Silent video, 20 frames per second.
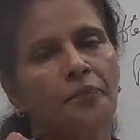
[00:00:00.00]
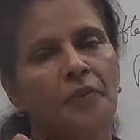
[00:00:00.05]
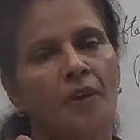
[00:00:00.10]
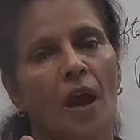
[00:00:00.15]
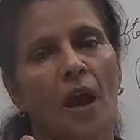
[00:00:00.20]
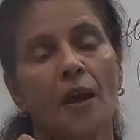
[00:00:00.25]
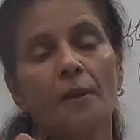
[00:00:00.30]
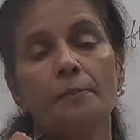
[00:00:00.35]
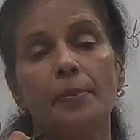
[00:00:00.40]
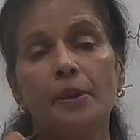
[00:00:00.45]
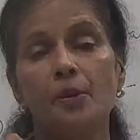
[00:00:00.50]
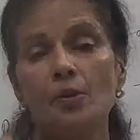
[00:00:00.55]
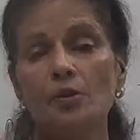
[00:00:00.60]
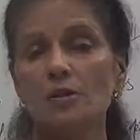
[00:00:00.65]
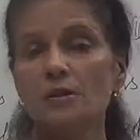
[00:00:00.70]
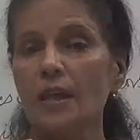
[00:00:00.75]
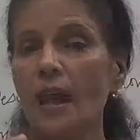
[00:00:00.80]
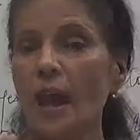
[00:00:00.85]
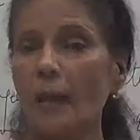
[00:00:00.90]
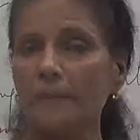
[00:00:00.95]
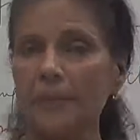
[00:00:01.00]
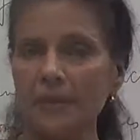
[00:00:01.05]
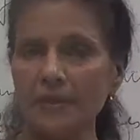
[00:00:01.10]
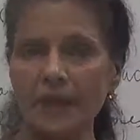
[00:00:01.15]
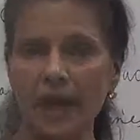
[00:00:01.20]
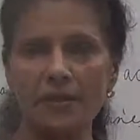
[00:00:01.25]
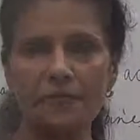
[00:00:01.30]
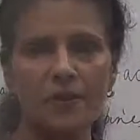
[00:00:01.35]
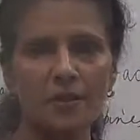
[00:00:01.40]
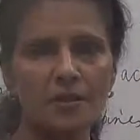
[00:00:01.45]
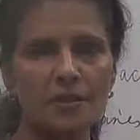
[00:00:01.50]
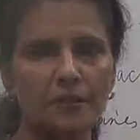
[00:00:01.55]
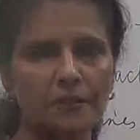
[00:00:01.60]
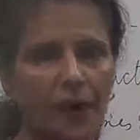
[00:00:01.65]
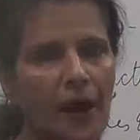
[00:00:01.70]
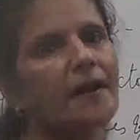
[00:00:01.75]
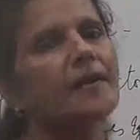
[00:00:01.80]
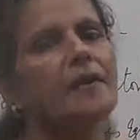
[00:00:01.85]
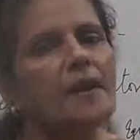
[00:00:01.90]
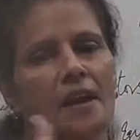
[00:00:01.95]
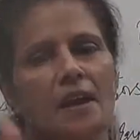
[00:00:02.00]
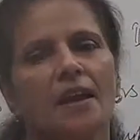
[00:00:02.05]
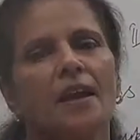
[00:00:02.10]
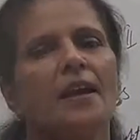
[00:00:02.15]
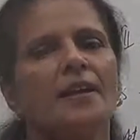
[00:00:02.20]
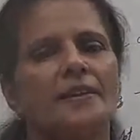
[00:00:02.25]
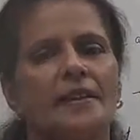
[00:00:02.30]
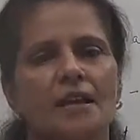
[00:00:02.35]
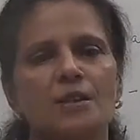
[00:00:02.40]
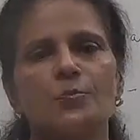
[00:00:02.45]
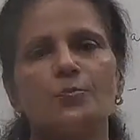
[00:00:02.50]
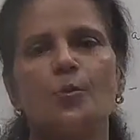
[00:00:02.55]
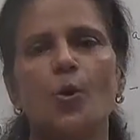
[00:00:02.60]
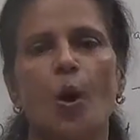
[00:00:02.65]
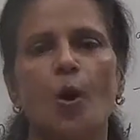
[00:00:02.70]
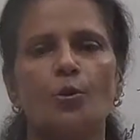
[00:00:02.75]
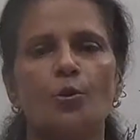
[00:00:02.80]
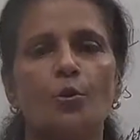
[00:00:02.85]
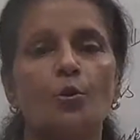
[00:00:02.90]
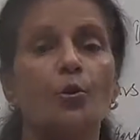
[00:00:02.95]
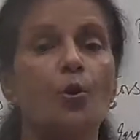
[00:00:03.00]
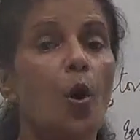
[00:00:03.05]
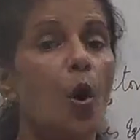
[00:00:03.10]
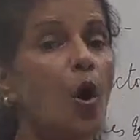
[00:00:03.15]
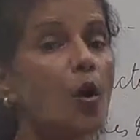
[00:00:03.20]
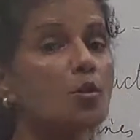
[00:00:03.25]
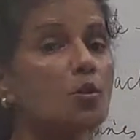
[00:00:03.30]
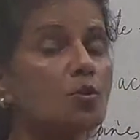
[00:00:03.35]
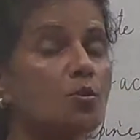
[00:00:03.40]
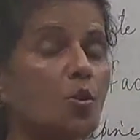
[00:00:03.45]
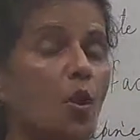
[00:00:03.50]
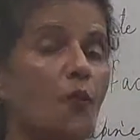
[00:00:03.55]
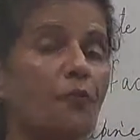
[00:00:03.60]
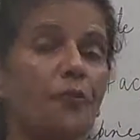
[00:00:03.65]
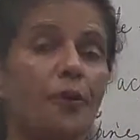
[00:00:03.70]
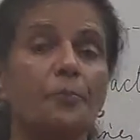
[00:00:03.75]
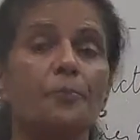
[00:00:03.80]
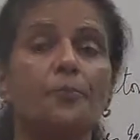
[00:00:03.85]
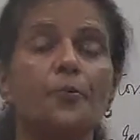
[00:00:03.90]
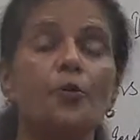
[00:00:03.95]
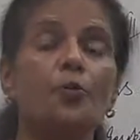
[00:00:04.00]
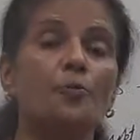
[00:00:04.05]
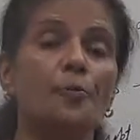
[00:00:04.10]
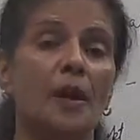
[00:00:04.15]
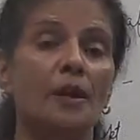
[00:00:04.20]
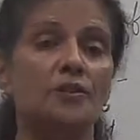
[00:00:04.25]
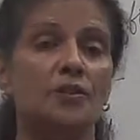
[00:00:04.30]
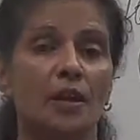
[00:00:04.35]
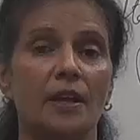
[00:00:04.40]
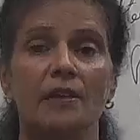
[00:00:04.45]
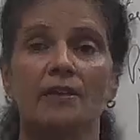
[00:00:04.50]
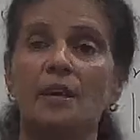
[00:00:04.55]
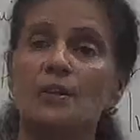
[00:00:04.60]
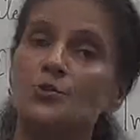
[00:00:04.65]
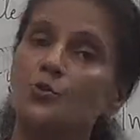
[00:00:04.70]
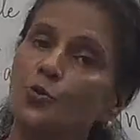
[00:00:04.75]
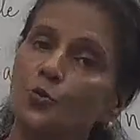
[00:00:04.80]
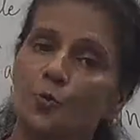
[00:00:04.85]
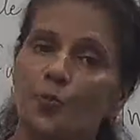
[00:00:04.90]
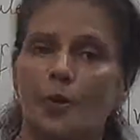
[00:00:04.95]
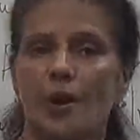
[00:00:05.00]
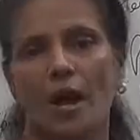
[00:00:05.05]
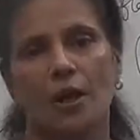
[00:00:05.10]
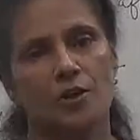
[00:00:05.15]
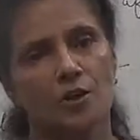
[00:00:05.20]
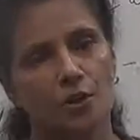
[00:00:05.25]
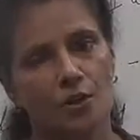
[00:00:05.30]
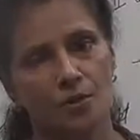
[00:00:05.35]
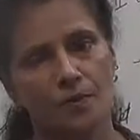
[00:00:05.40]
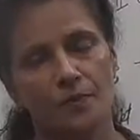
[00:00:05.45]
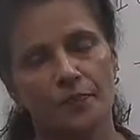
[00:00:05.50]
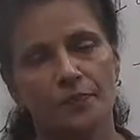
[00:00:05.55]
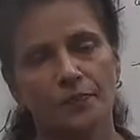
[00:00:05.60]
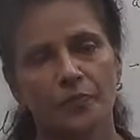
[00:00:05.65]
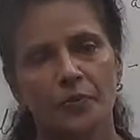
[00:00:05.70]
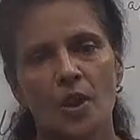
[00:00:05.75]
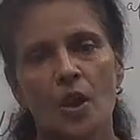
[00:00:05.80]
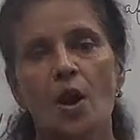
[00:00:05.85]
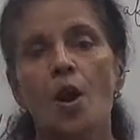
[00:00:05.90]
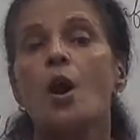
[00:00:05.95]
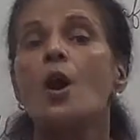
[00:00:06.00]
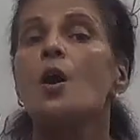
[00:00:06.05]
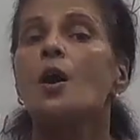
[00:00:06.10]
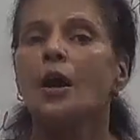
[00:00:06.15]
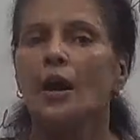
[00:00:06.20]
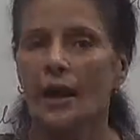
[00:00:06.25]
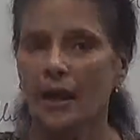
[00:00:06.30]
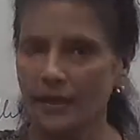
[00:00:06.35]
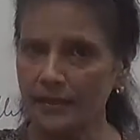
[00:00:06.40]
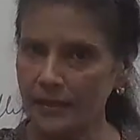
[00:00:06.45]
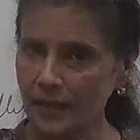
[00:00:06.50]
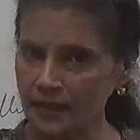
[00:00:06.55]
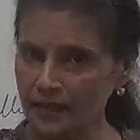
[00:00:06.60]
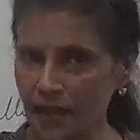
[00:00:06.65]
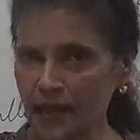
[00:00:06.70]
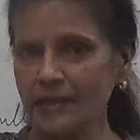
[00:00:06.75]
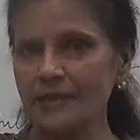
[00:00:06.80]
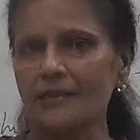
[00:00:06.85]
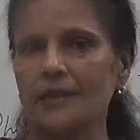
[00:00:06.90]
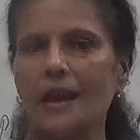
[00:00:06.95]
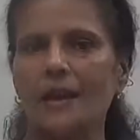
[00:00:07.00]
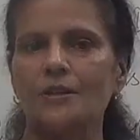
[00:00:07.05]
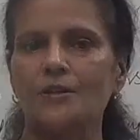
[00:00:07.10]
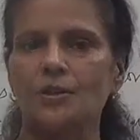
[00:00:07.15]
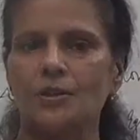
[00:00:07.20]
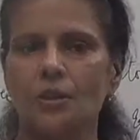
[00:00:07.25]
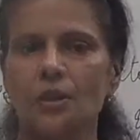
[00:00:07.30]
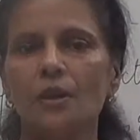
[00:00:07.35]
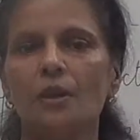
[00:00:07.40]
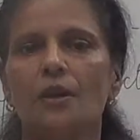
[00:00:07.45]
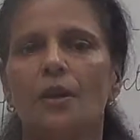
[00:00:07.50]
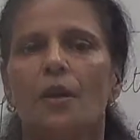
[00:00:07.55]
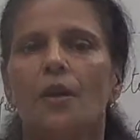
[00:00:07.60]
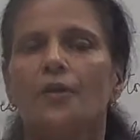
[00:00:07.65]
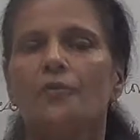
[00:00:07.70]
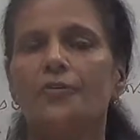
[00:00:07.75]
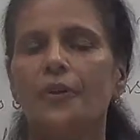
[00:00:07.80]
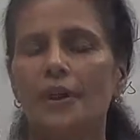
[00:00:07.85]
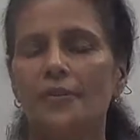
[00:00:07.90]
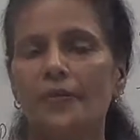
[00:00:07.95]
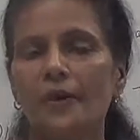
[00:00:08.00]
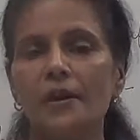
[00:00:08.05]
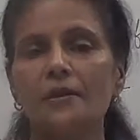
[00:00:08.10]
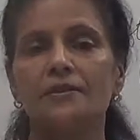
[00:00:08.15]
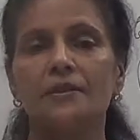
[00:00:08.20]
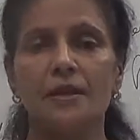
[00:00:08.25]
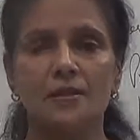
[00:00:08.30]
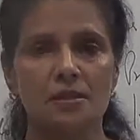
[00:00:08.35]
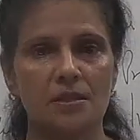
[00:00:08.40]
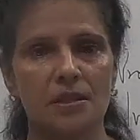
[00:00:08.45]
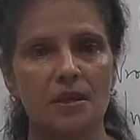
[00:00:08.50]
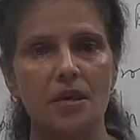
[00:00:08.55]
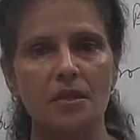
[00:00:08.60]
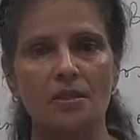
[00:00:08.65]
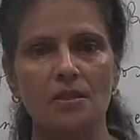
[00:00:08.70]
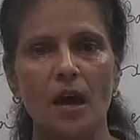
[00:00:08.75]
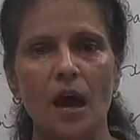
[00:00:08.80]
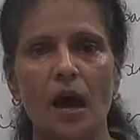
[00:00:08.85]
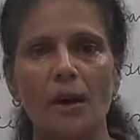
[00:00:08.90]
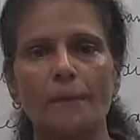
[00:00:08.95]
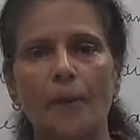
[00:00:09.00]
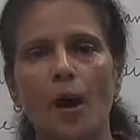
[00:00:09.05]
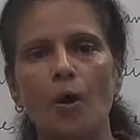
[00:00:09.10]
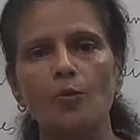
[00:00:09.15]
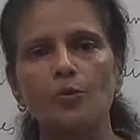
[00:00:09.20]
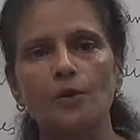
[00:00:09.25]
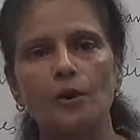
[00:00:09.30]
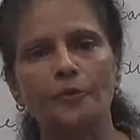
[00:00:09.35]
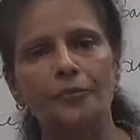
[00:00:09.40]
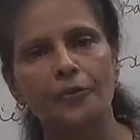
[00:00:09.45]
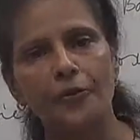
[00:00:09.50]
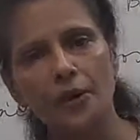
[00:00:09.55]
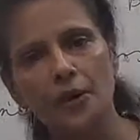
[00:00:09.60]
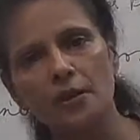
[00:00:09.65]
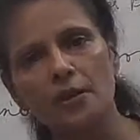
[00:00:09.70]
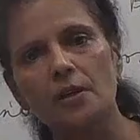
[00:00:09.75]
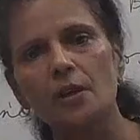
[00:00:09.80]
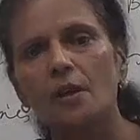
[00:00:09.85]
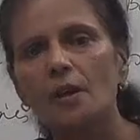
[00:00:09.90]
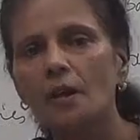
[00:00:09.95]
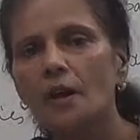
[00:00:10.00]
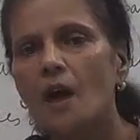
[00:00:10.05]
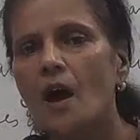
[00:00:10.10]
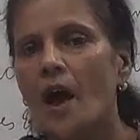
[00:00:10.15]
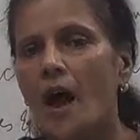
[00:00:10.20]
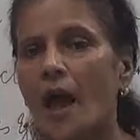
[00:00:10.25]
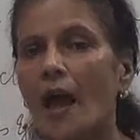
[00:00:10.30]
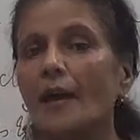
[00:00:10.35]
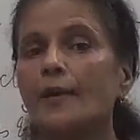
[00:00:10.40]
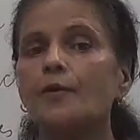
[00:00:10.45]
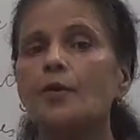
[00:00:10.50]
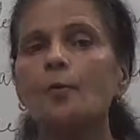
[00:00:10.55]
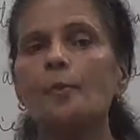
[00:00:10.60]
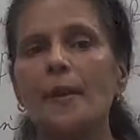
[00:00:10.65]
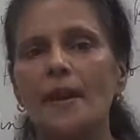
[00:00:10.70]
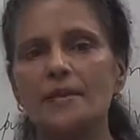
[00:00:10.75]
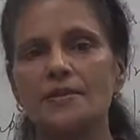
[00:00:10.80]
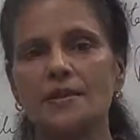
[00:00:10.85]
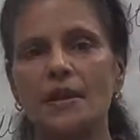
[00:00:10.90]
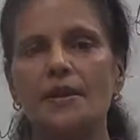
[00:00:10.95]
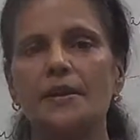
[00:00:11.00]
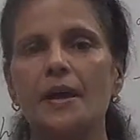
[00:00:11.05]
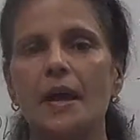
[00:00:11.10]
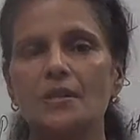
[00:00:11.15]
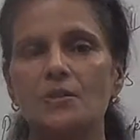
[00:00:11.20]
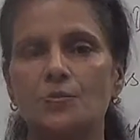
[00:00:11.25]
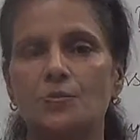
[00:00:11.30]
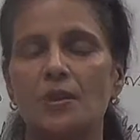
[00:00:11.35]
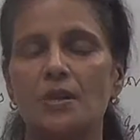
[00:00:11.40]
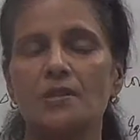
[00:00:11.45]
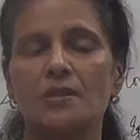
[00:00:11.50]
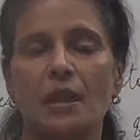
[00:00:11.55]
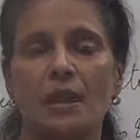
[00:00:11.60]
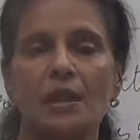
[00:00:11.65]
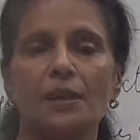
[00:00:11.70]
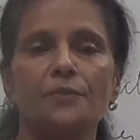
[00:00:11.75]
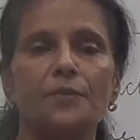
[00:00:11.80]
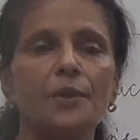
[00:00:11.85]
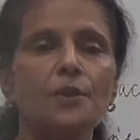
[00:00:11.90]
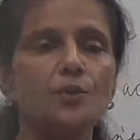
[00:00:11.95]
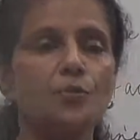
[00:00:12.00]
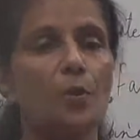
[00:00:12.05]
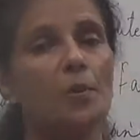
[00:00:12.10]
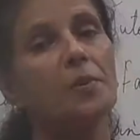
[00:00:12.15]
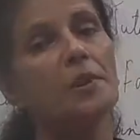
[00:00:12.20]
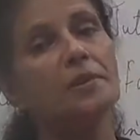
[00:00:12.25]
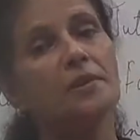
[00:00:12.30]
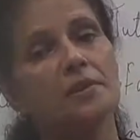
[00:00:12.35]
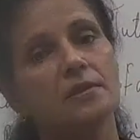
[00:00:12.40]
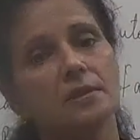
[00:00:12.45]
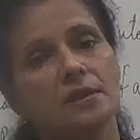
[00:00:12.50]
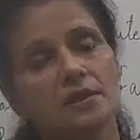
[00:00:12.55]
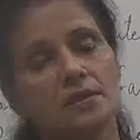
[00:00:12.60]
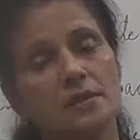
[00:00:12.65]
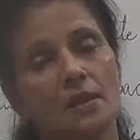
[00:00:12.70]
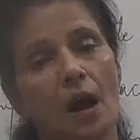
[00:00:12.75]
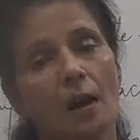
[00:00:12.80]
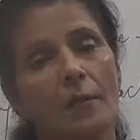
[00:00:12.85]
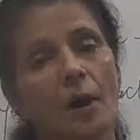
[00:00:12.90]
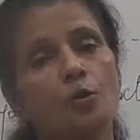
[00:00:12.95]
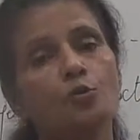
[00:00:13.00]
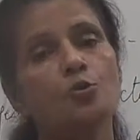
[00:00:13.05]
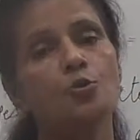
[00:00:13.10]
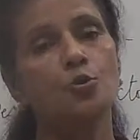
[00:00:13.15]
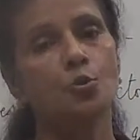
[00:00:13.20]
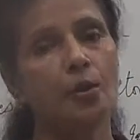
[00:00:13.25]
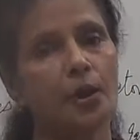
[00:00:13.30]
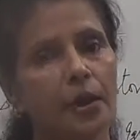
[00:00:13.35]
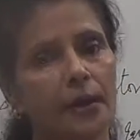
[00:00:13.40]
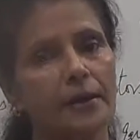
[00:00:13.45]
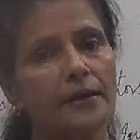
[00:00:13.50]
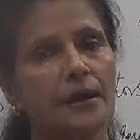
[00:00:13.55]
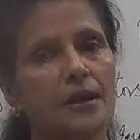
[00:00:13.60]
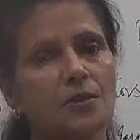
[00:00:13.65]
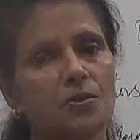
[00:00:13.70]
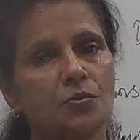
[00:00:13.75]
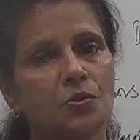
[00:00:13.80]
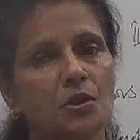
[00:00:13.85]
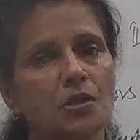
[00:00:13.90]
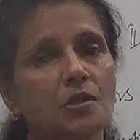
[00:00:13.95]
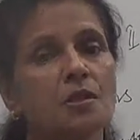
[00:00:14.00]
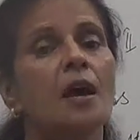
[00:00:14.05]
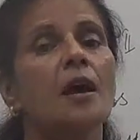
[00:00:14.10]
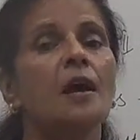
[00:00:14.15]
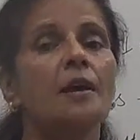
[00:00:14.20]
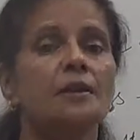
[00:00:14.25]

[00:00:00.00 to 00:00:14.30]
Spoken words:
And because they have been diversified, it has brought lots of improvement in the jute production. In the next lecture, we will discuss about the further agro-based industries, in which we will discuss about sugar industries.